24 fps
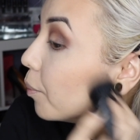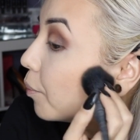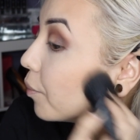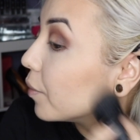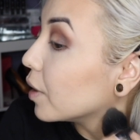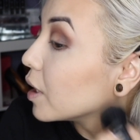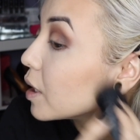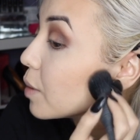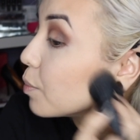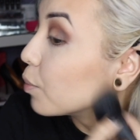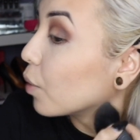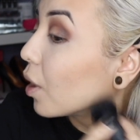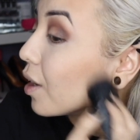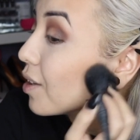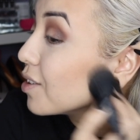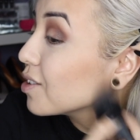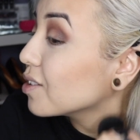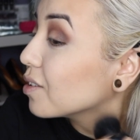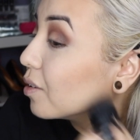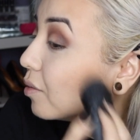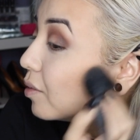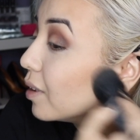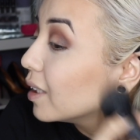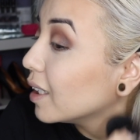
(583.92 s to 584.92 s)
This
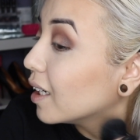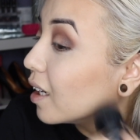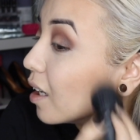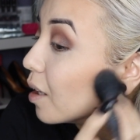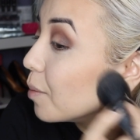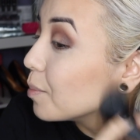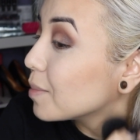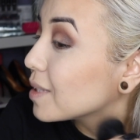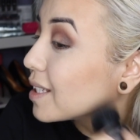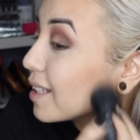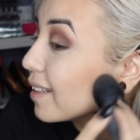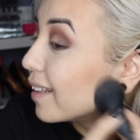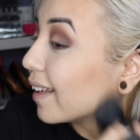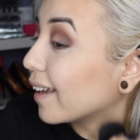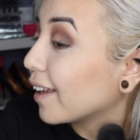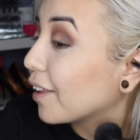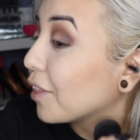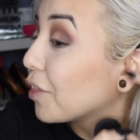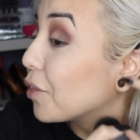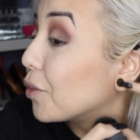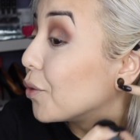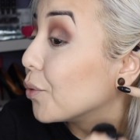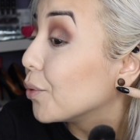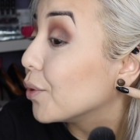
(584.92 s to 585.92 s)
bronzer only comes in like
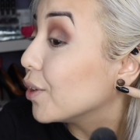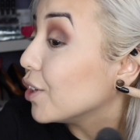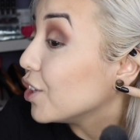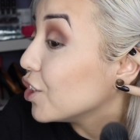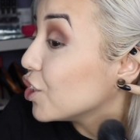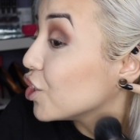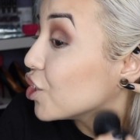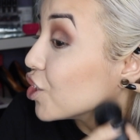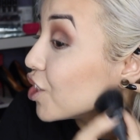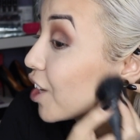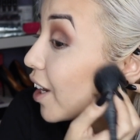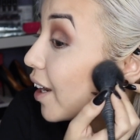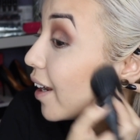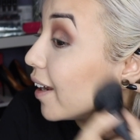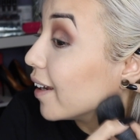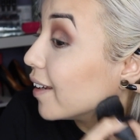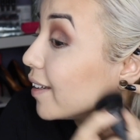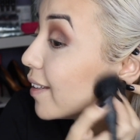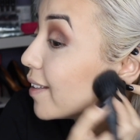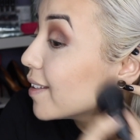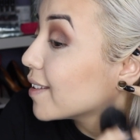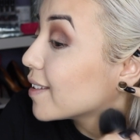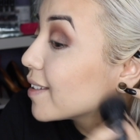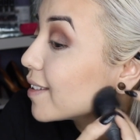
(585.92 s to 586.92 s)
3
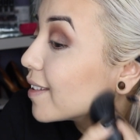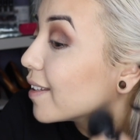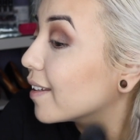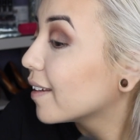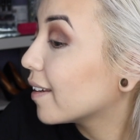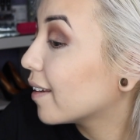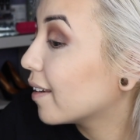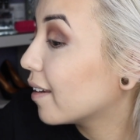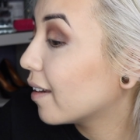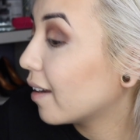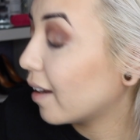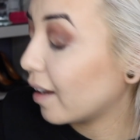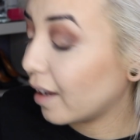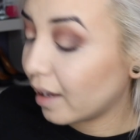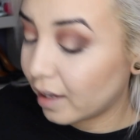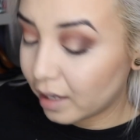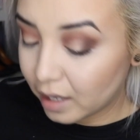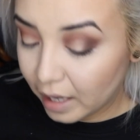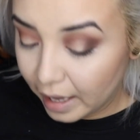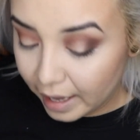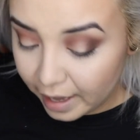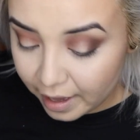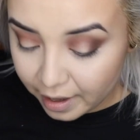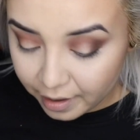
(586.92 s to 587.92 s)
shades.
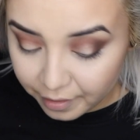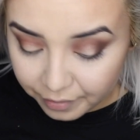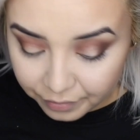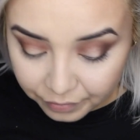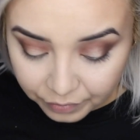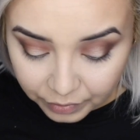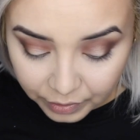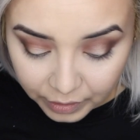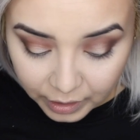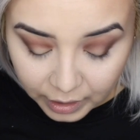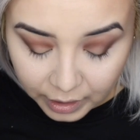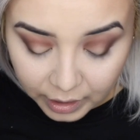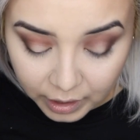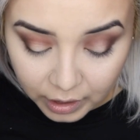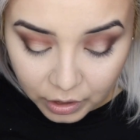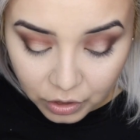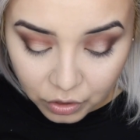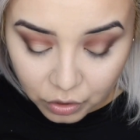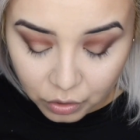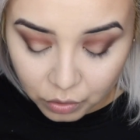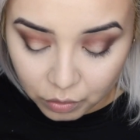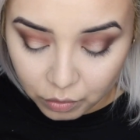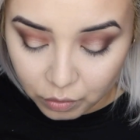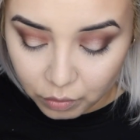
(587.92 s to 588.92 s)
I have the
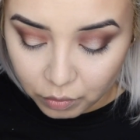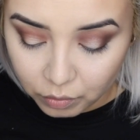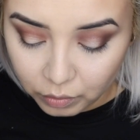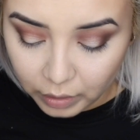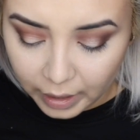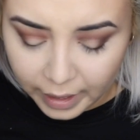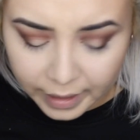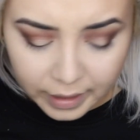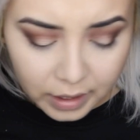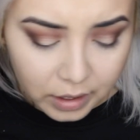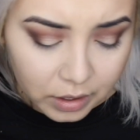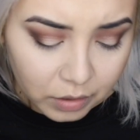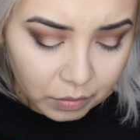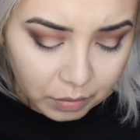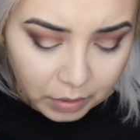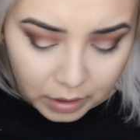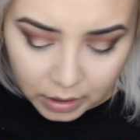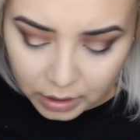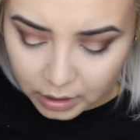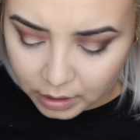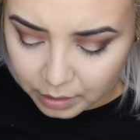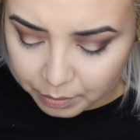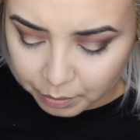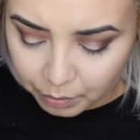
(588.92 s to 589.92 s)
2 lightest
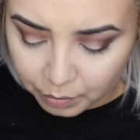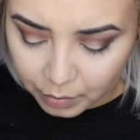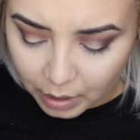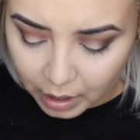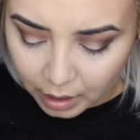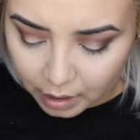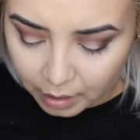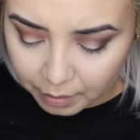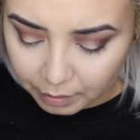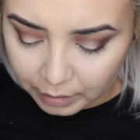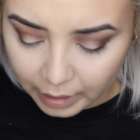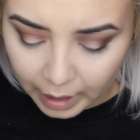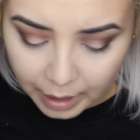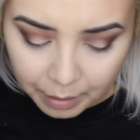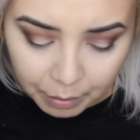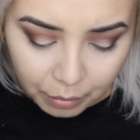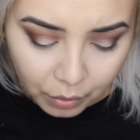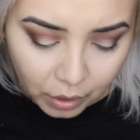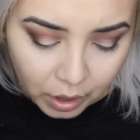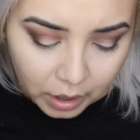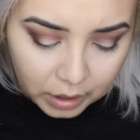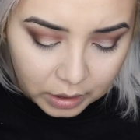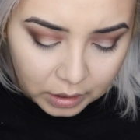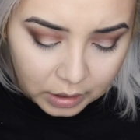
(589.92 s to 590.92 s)
ones, Light
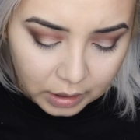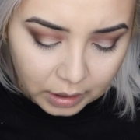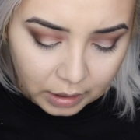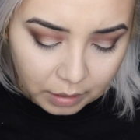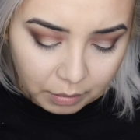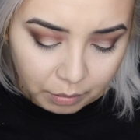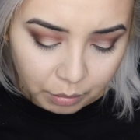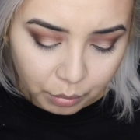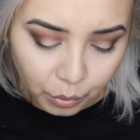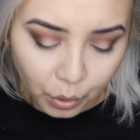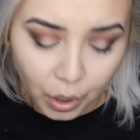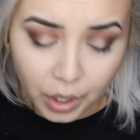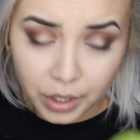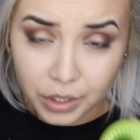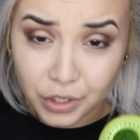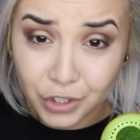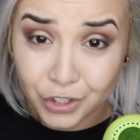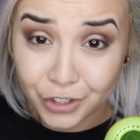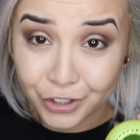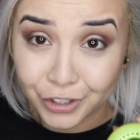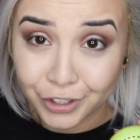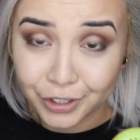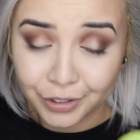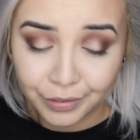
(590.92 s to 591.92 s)
Bronze and
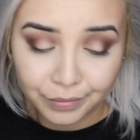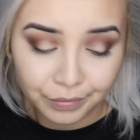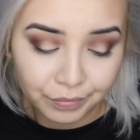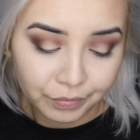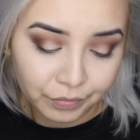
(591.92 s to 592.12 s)
Bronzer.